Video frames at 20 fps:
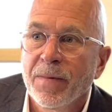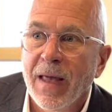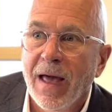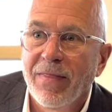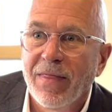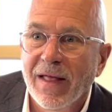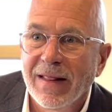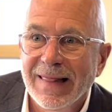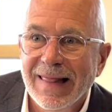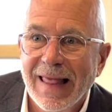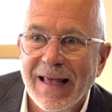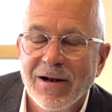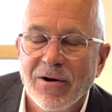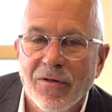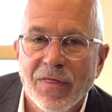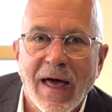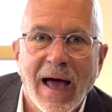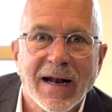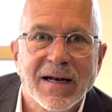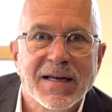And then later
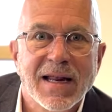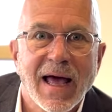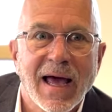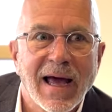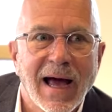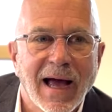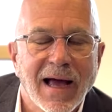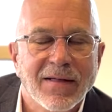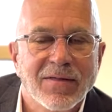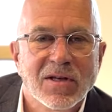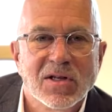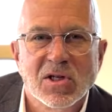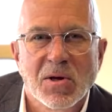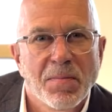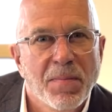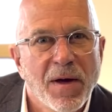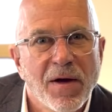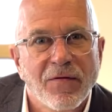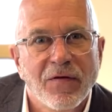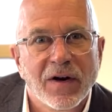that day, I had this
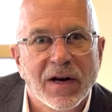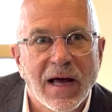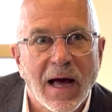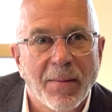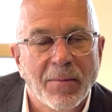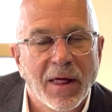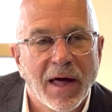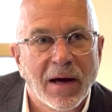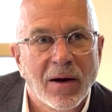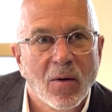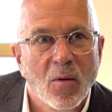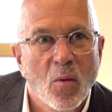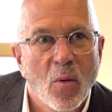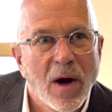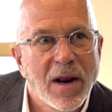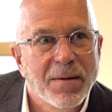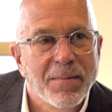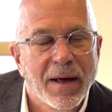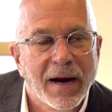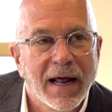epiphany. I'm like,
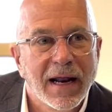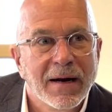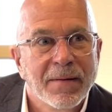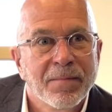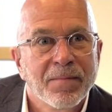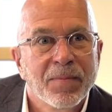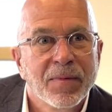wait a minute.